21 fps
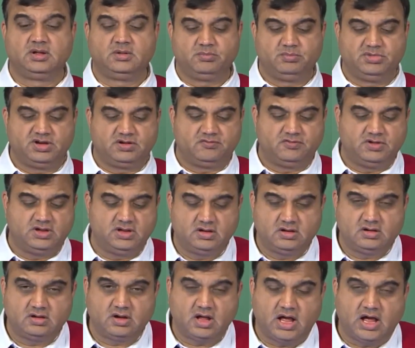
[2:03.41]

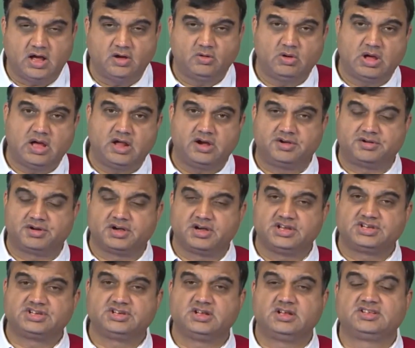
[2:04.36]
between how are
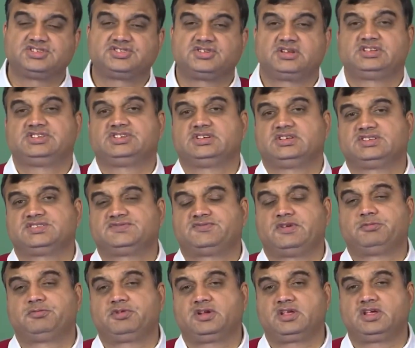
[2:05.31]
traditional structures
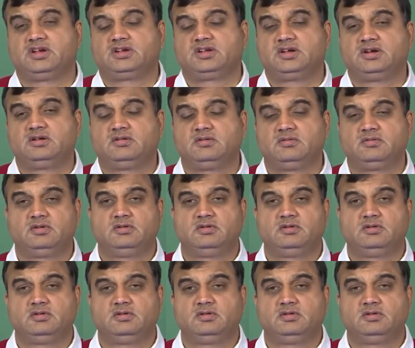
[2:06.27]
fabricated